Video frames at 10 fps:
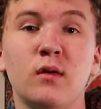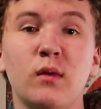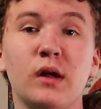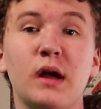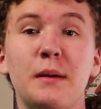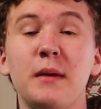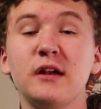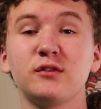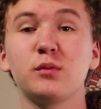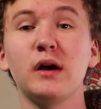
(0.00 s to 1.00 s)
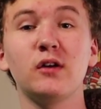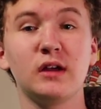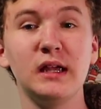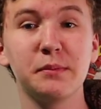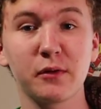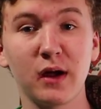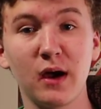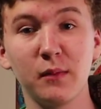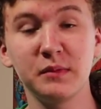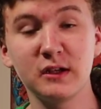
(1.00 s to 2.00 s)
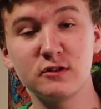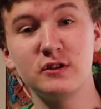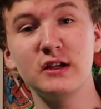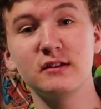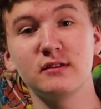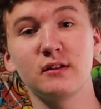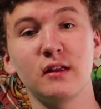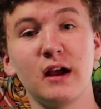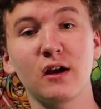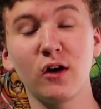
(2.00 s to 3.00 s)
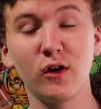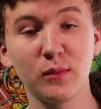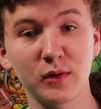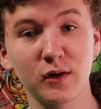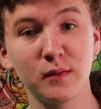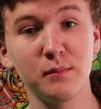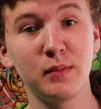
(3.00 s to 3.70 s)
Well, I might as well keep her out because she is a lot calmer,